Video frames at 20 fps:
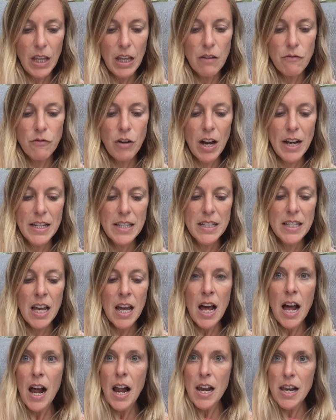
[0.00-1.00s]
Right,
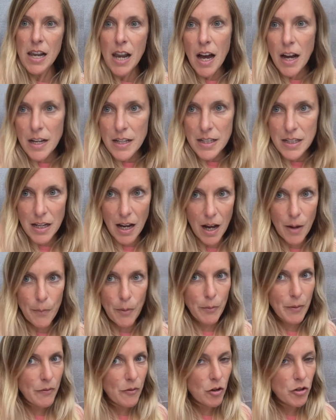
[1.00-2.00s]
last up,
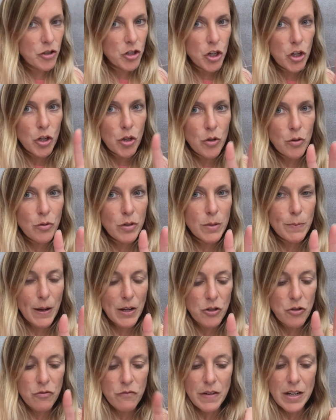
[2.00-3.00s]
we've got two
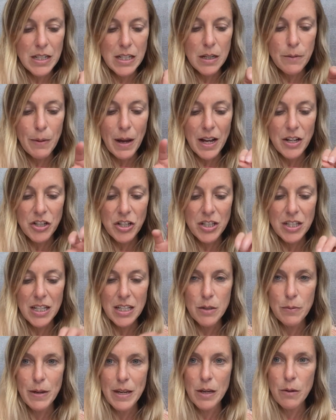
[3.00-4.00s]
special reading badges
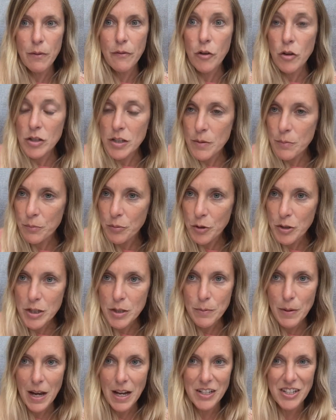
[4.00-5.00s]
this week. We've got some bronze
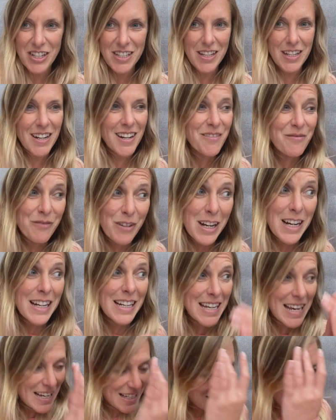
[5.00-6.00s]
badges and I'm
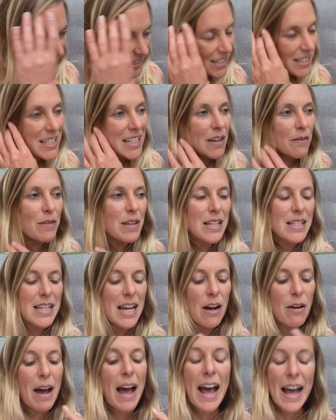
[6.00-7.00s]
really excited to give these
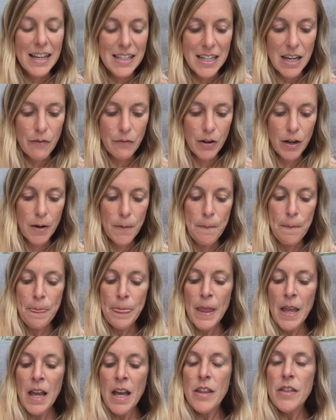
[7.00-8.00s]
out as ever.
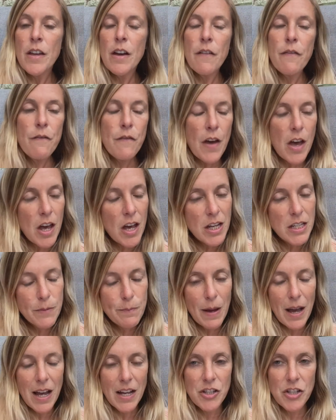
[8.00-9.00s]
The first
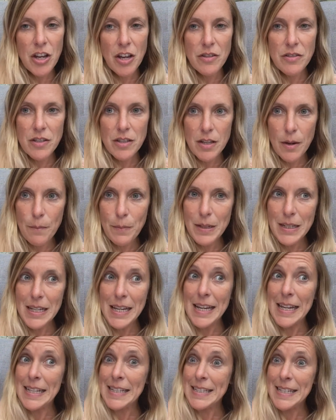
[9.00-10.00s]
badge goes to somebody
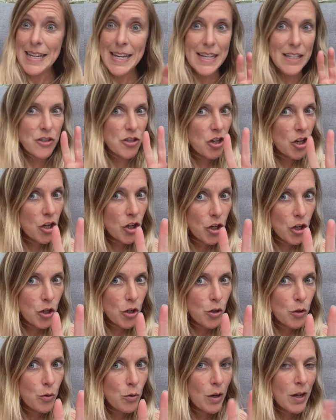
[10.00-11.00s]
in year
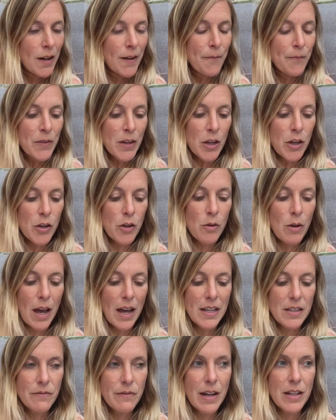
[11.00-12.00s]
two who
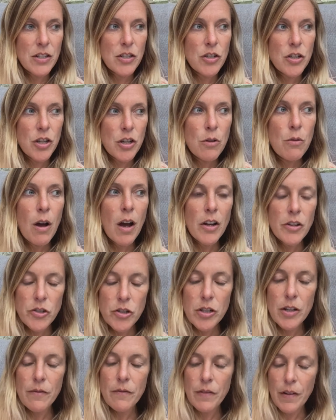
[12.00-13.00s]
has read
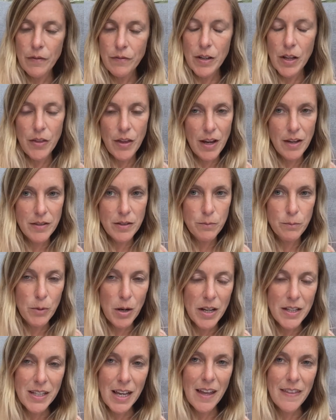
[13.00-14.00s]
250,000
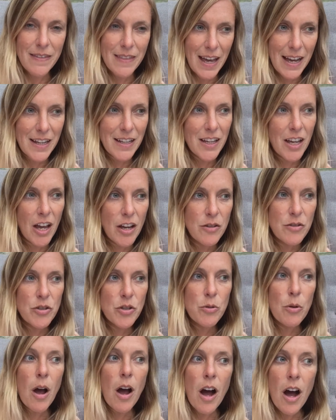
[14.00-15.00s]
words, and that goes
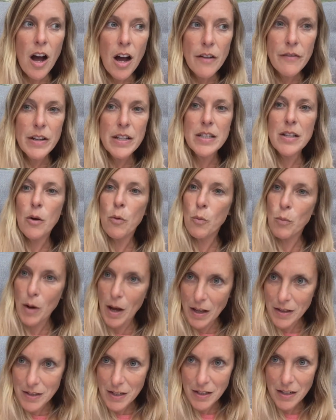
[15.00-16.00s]
to Iris.
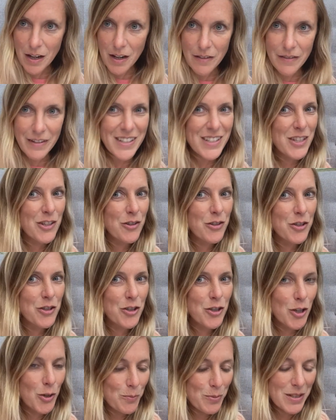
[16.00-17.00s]
Well done, Iris, you're a
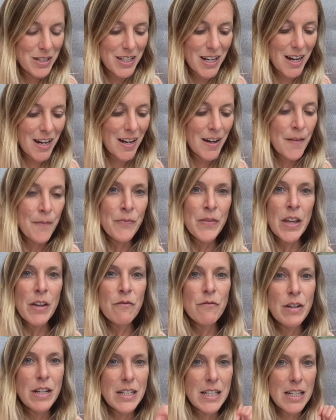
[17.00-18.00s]
superstar,
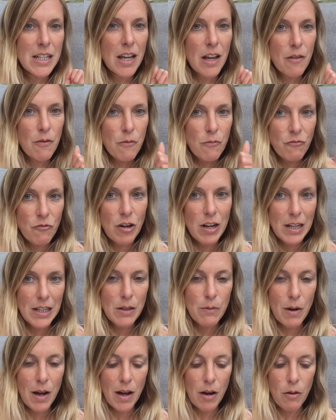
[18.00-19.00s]
reading really
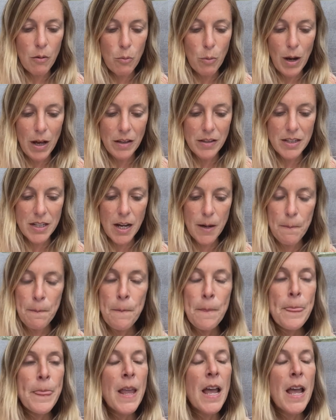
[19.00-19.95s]
well, well done.